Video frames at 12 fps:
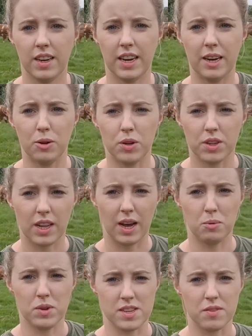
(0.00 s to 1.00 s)
Now
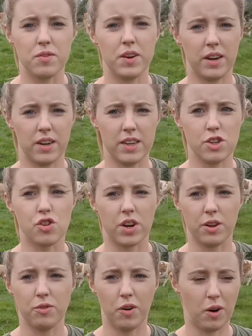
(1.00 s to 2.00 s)
that was a fairly
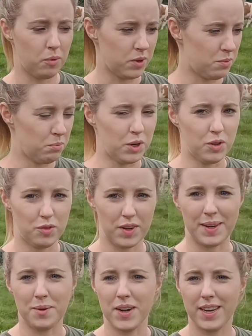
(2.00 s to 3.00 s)
straightforward move
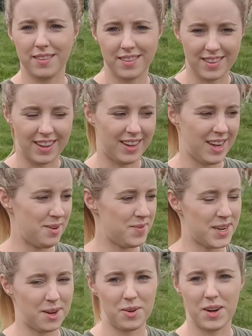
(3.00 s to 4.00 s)
anyway. They came
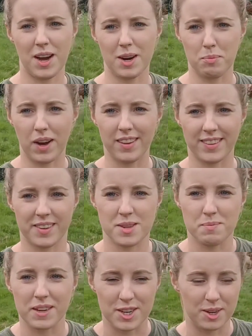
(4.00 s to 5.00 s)
down, not a bother,
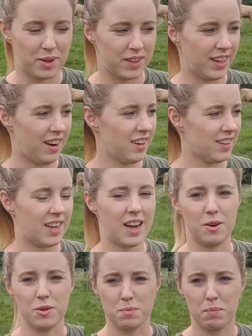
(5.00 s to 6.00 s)
especially when they heard the
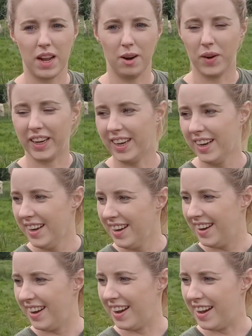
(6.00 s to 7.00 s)
cows bellowing.
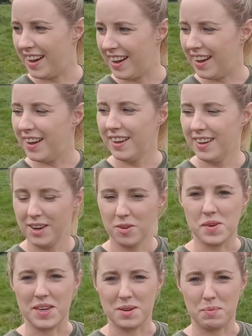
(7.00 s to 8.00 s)

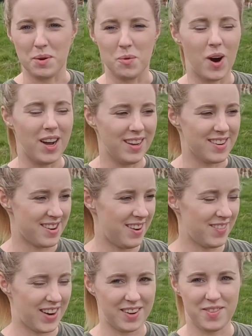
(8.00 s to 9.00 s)
Went a bit wild
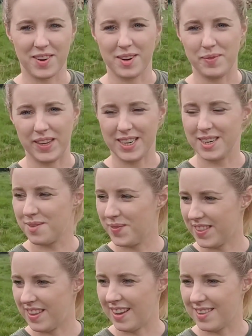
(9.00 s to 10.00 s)
all right for a minute,
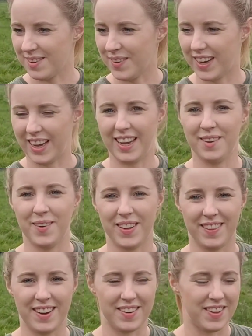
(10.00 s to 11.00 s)
but that's okay
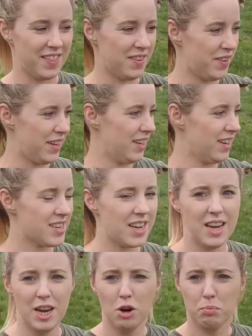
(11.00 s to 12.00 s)
when they're in the field.
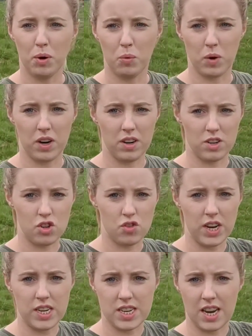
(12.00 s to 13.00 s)
But we're
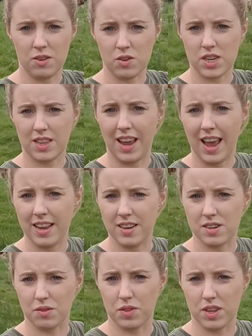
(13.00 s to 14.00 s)
straight down to the
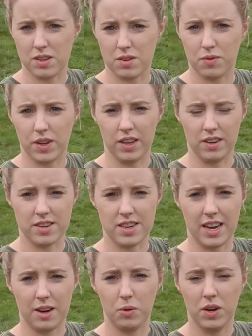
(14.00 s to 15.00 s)
end of this field
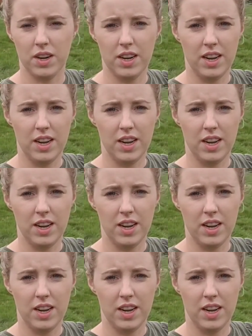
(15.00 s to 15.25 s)
now.